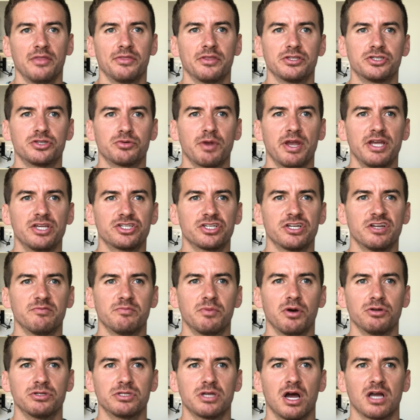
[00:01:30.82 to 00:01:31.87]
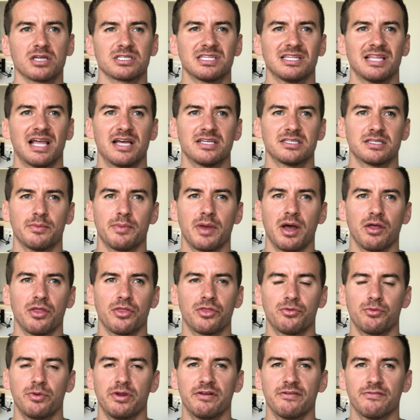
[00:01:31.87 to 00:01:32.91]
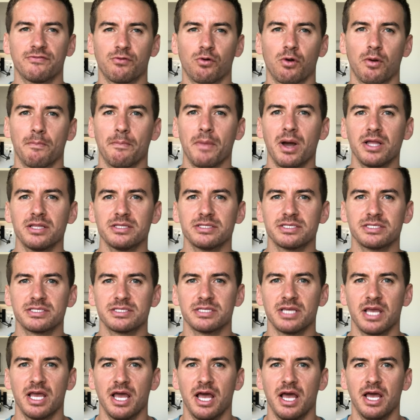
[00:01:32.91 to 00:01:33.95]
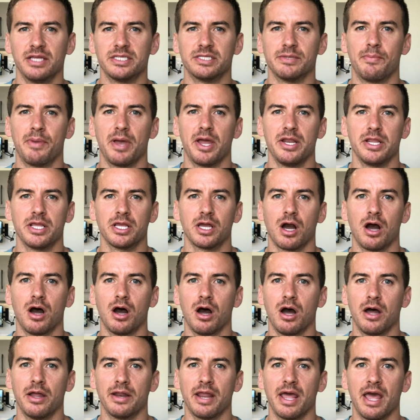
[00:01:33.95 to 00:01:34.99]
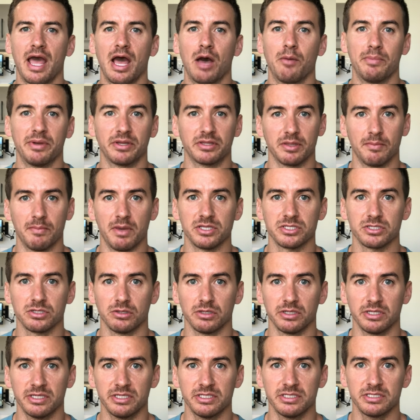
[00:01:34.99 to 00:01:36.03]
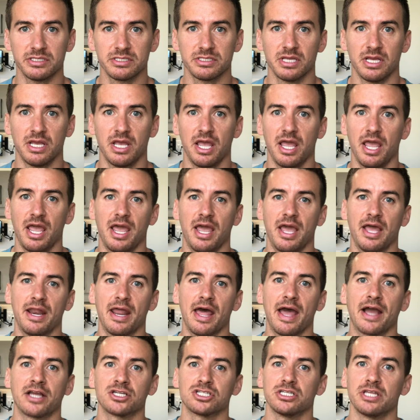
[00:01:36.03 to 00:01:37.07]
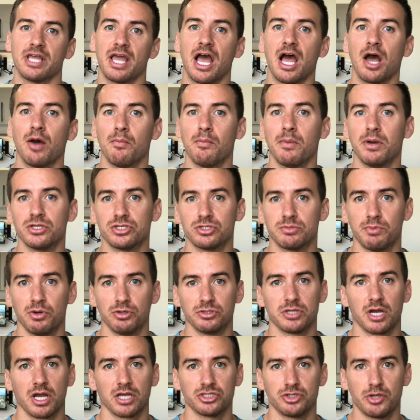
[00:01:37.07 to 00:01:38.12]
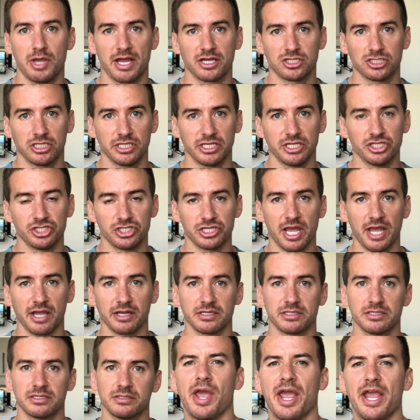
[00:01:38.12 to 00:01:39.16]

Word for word: The duration of Botox lasts about three to four months, depending on how big the muscle is and actually how much Botox you actually inject.